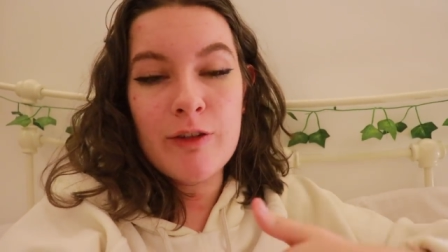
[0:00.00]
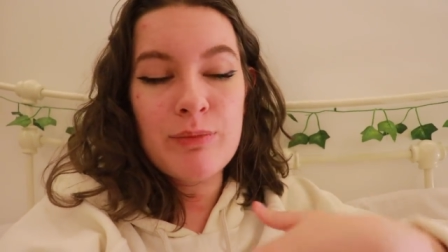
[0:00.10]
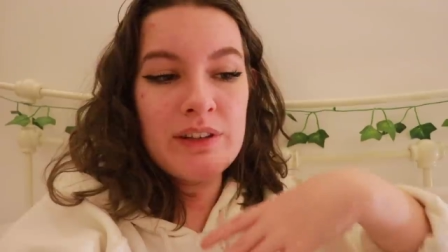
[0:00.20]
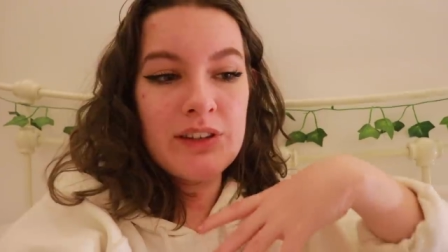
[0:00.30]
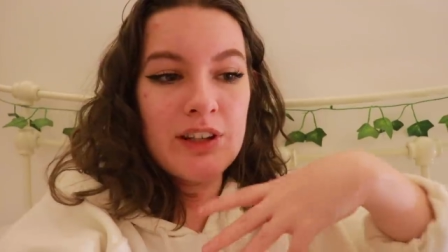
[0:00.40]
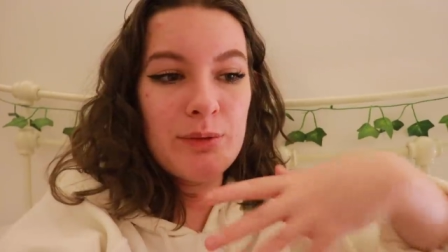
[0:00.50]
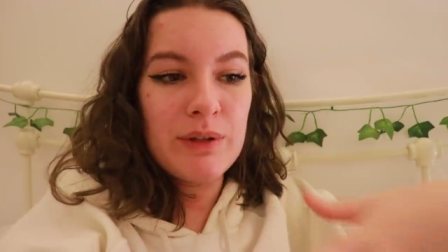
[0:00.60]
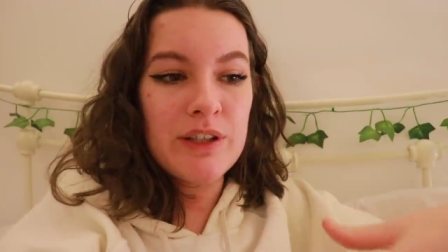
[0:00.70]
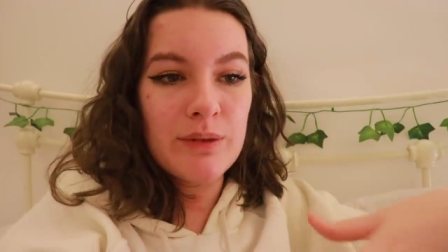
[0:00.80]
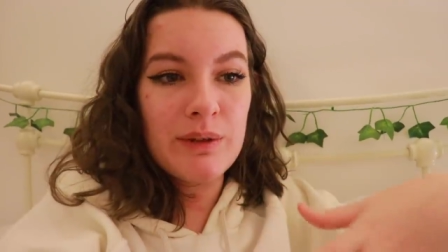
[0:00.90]
I've basically
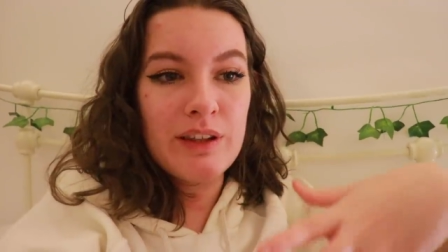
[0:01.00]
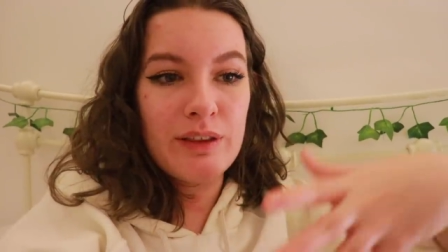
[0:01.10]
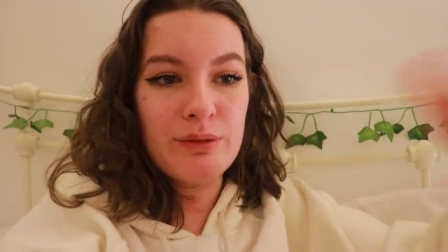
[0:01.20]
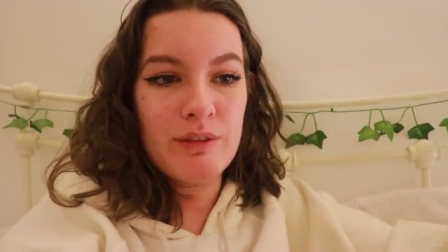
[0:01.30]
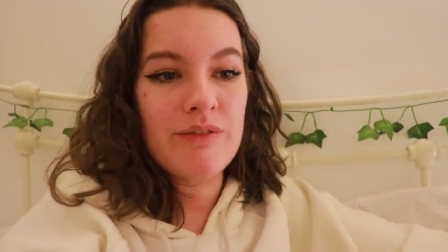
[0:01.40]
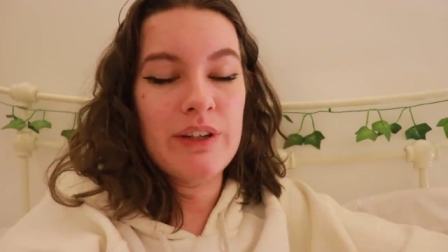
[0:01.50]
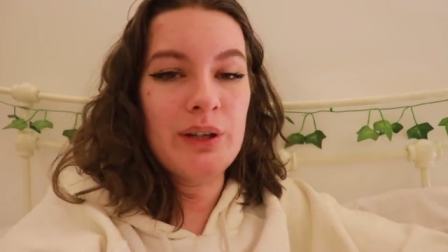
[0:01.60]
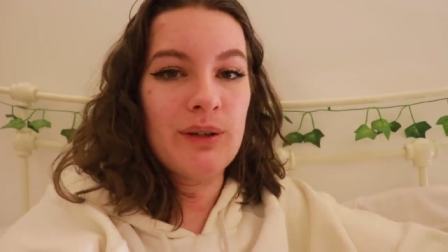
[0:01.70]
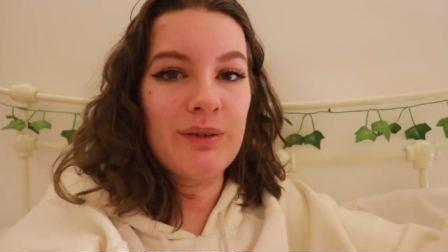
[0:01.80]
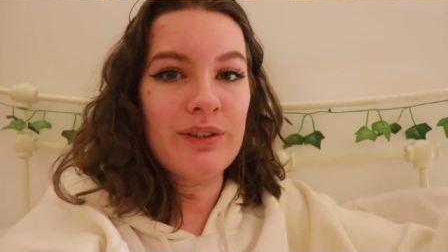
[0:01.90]
been doing 3
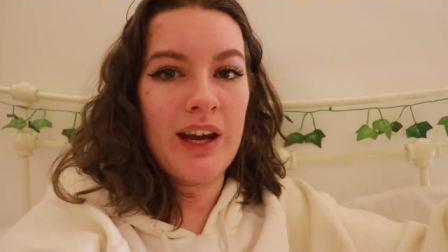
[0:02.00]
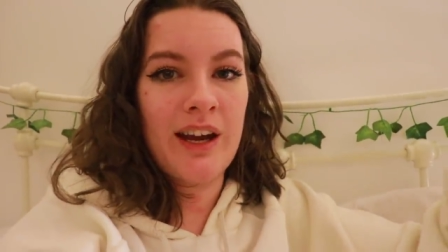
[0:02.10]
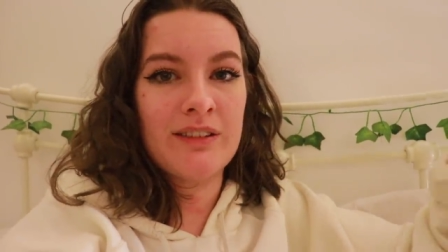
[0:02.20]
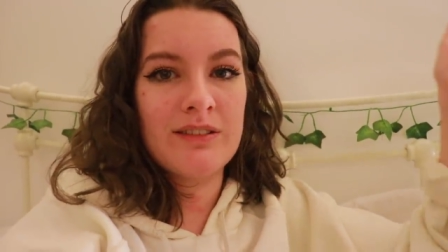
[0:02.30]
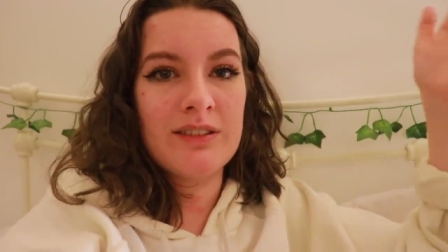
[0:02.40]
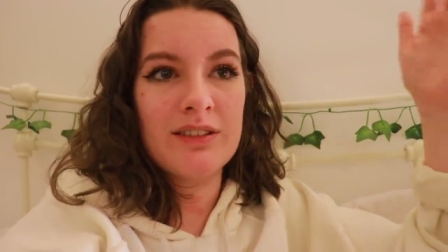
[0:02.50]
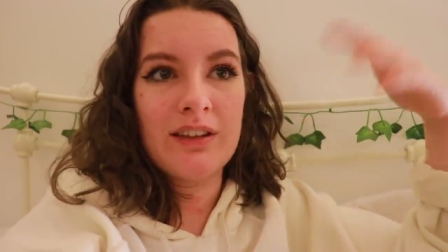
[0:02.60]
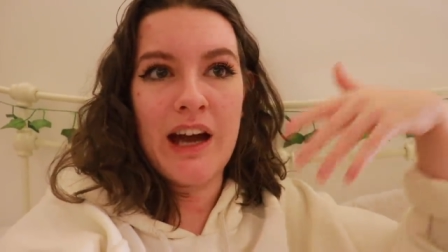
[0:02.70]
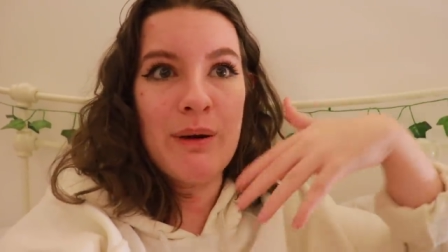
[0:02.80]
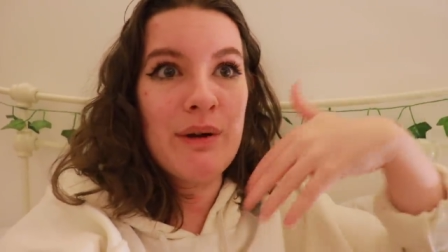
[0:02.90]
videos and
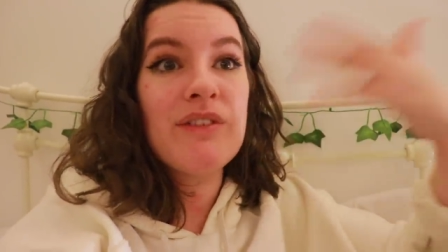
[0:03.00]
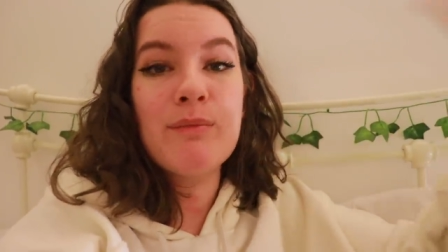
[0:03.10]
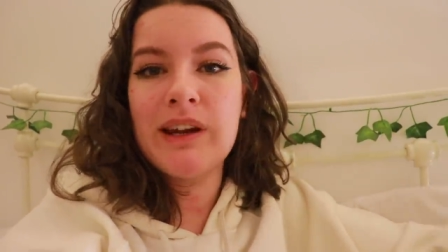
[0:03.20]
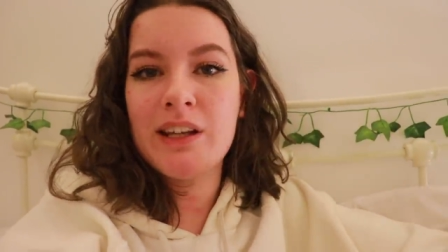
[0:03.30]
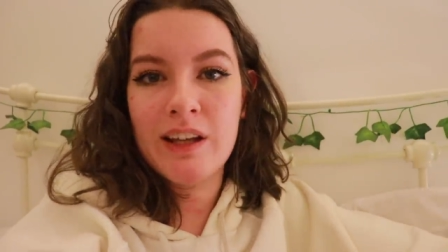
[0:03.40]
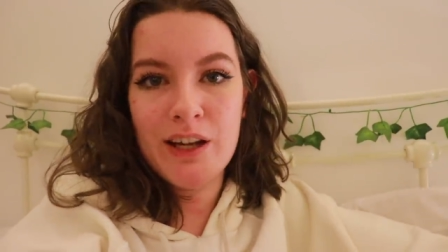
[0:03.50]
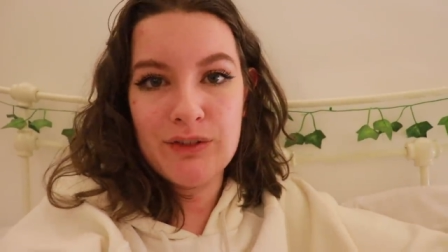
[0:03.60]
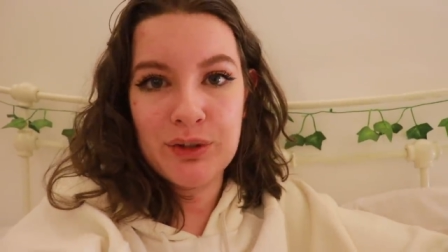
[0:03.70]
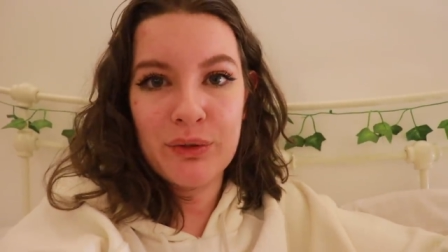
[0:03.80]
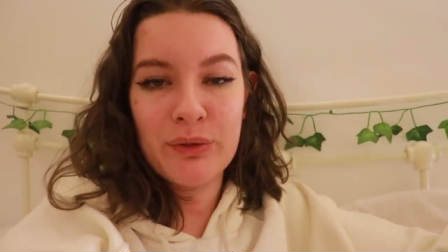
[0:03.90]
however many live
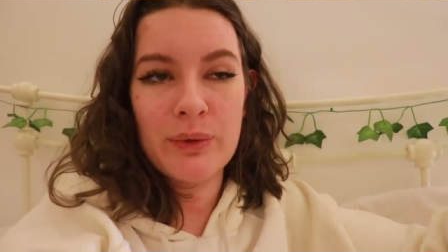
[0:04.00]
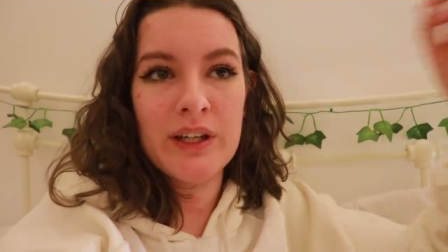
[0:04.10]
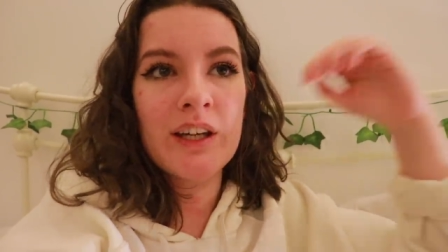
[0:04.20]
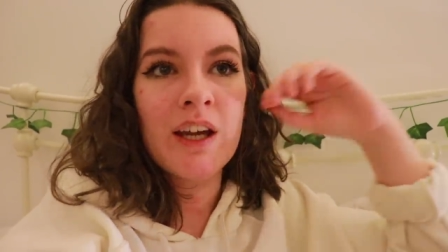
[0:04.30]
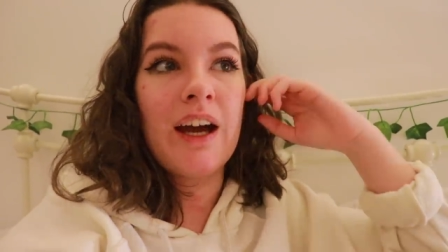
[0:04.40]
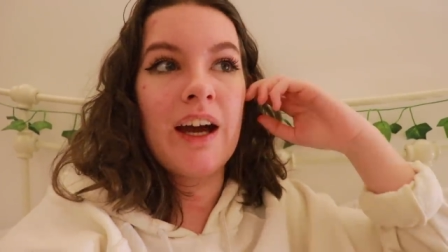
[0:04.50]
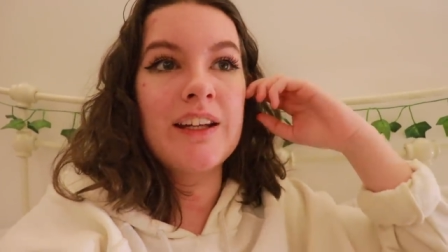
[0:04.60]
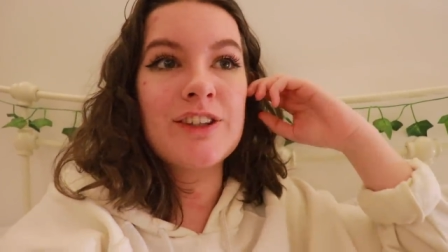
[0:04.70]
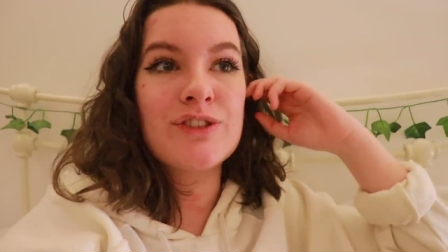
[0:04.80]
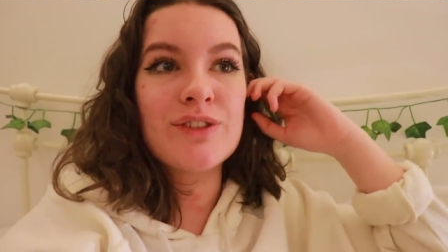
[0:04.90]
shows a week, and
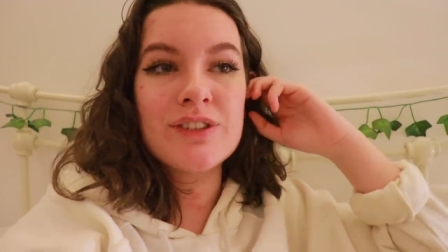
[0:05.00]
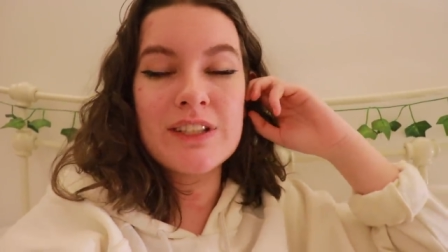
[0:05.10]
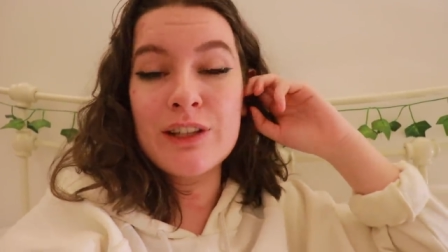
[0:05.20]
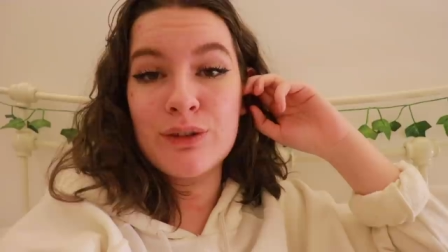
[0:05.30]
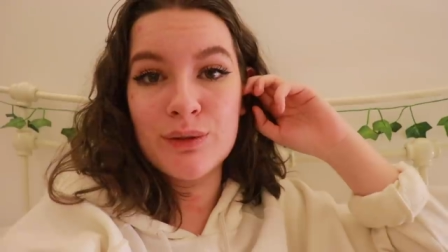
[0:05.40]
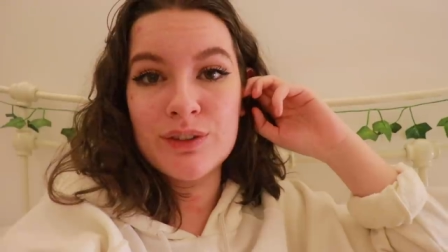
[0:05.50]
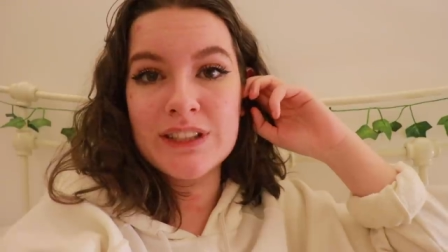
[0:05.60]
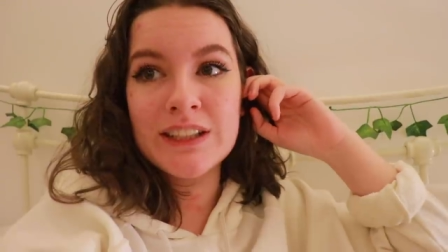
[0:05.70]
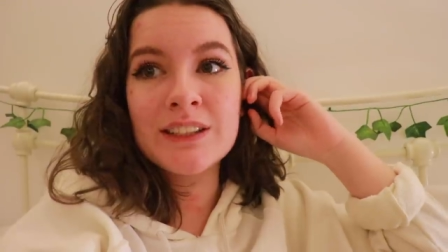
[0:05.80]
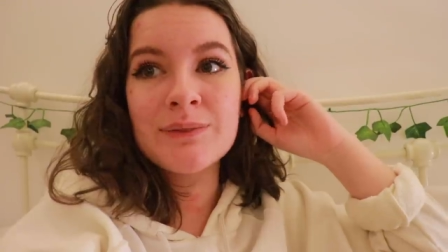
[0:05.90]
it's just exhausting.